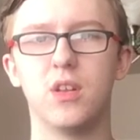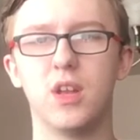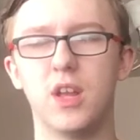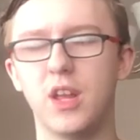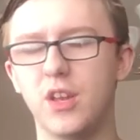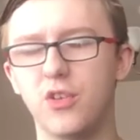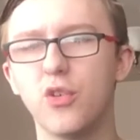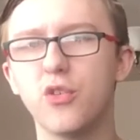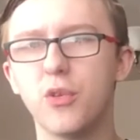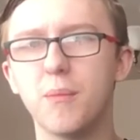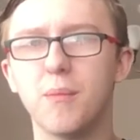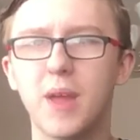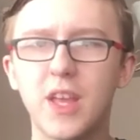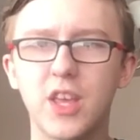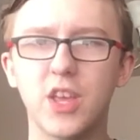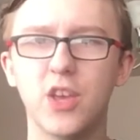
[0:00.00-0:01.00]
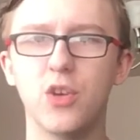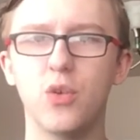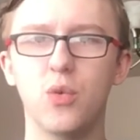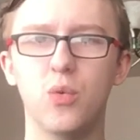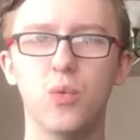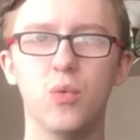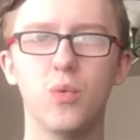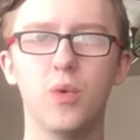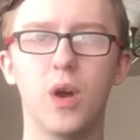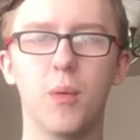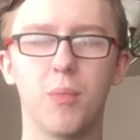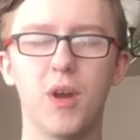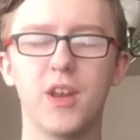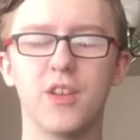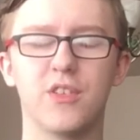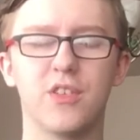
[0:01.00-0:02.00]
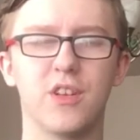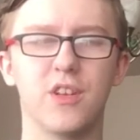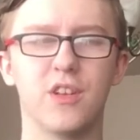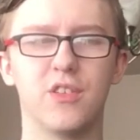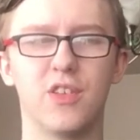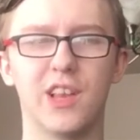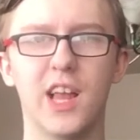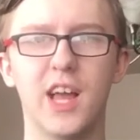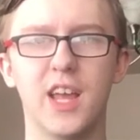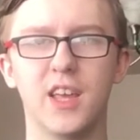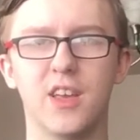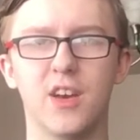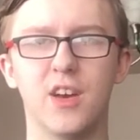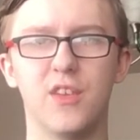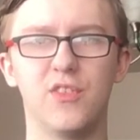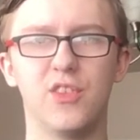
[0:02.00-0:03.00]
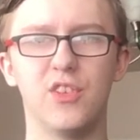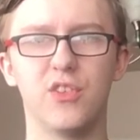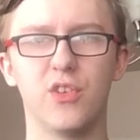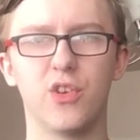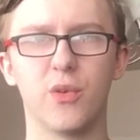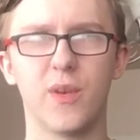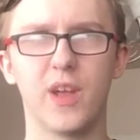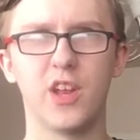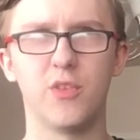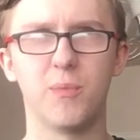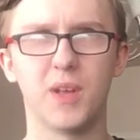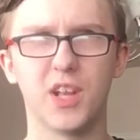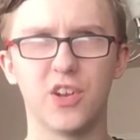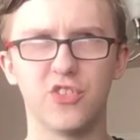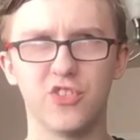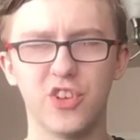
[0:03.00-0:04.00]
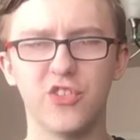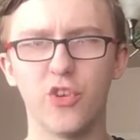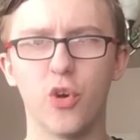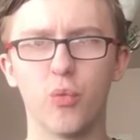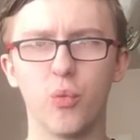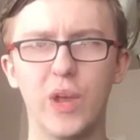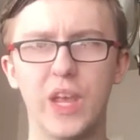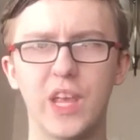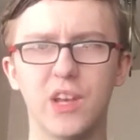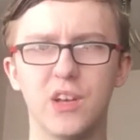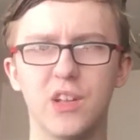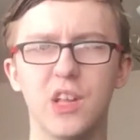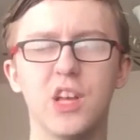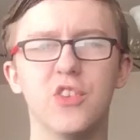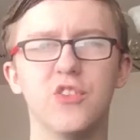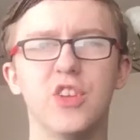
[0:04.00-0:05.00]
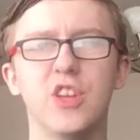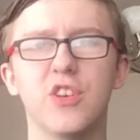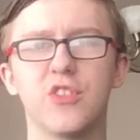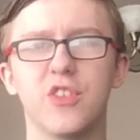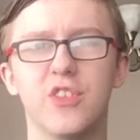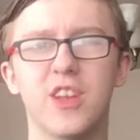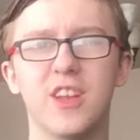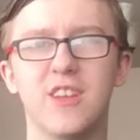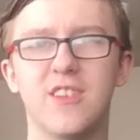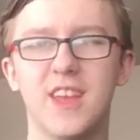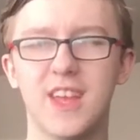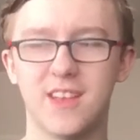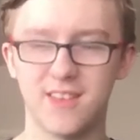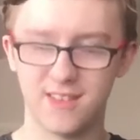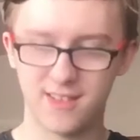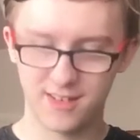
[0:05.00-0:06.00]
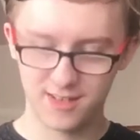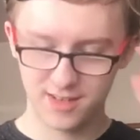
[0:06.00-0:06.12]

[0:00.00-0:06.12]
It doesn't make you a predator to like her if she's underage, because she's not real. She doesn't exist.